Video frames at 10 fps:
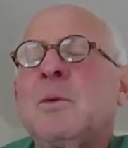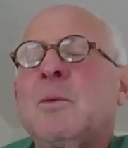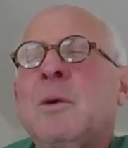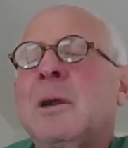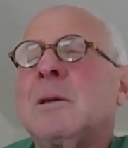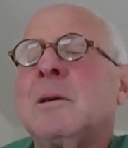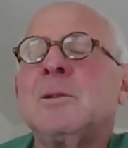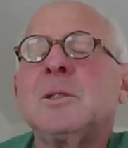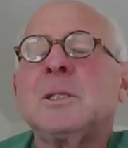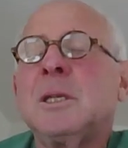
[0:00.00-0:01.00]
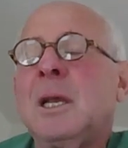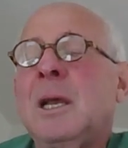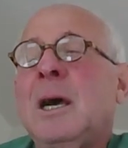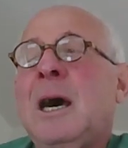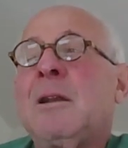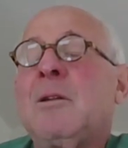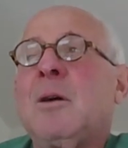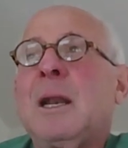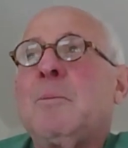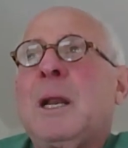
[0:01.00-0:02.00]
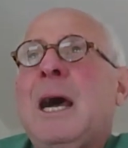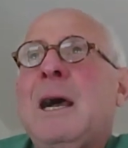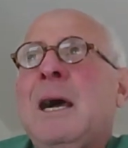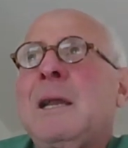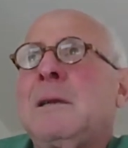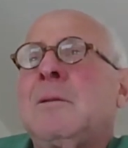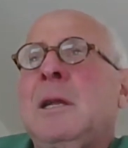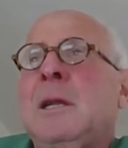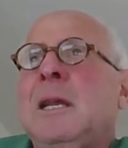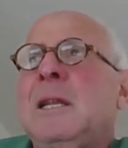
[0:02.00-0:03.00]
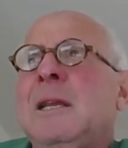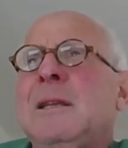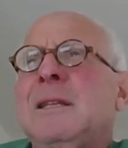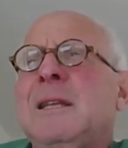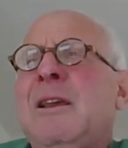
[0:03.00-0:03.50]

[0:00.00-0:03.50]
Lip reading: Where it goes, I don't know, but I agree.